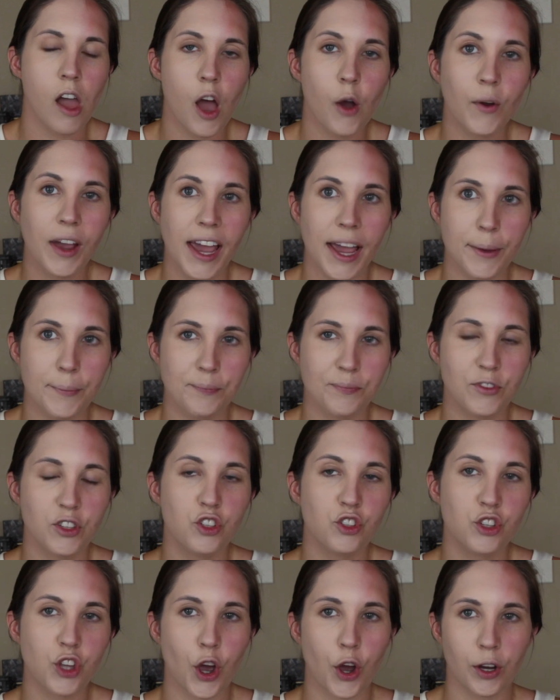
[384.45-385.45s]
Okay,
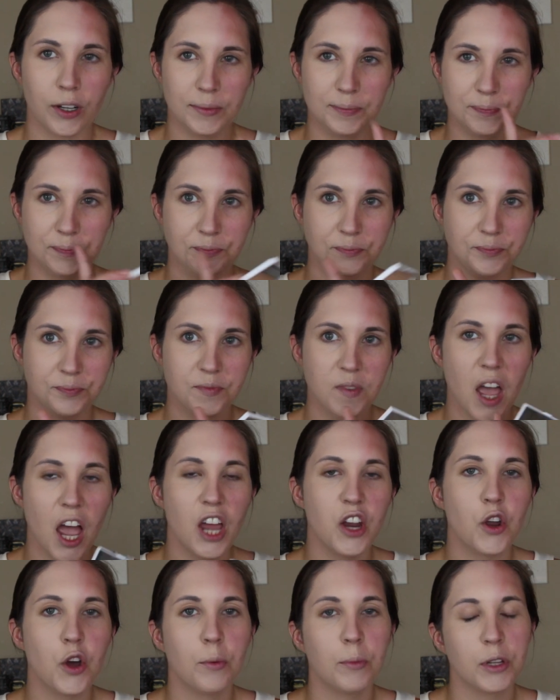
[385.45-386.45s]
so
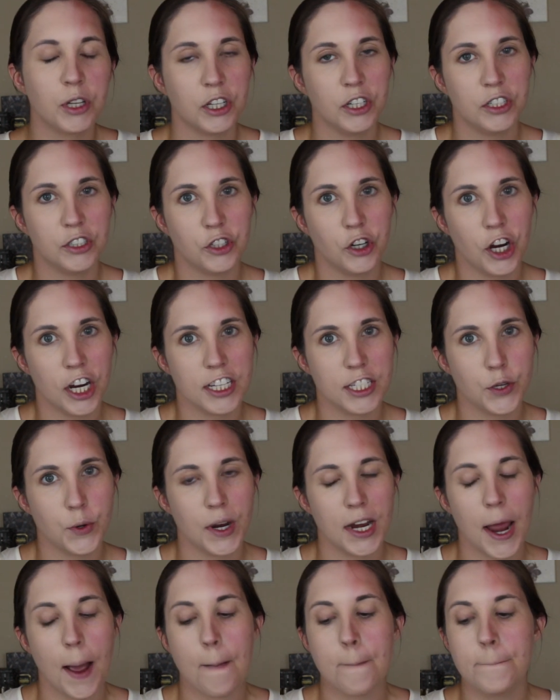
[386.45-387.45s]
I know I'm looking all crazy
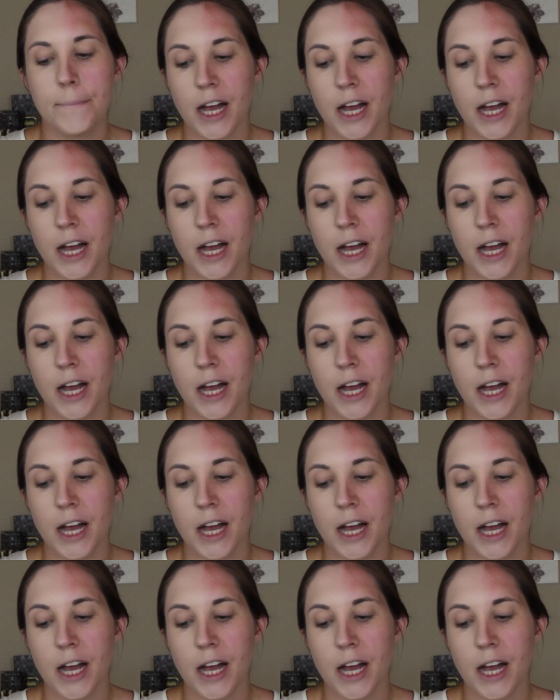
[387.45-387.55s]
right now,